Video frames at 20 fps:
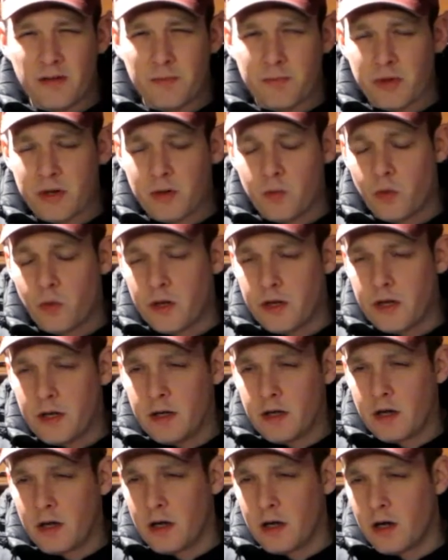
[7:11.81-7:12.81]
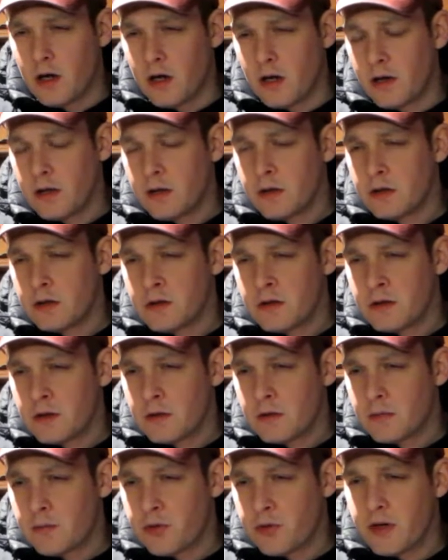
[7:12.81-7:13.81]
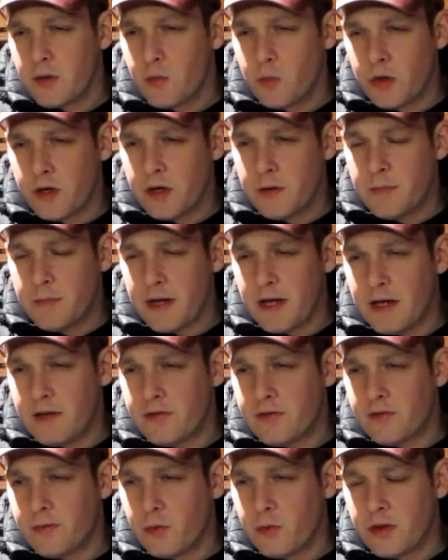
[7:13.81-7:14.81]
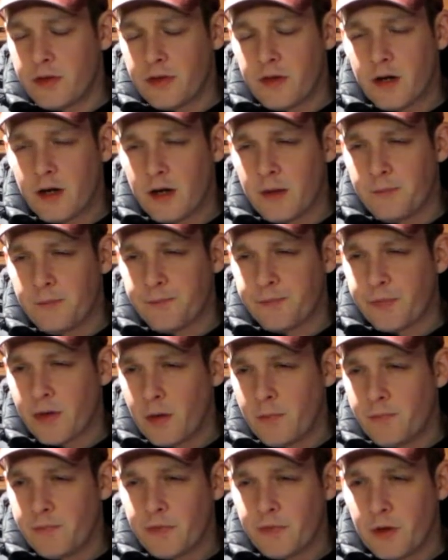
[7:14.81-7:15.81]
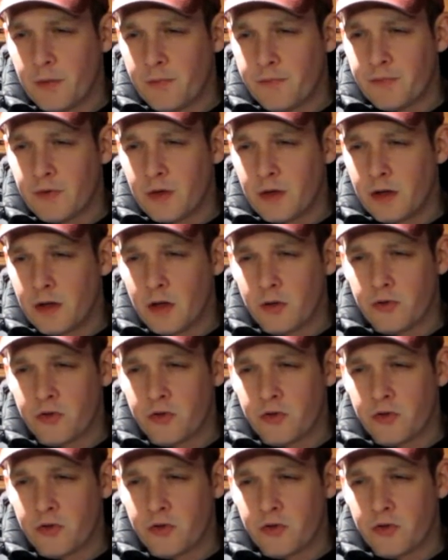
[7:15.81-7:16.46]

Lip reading: Pretty woody base with you know,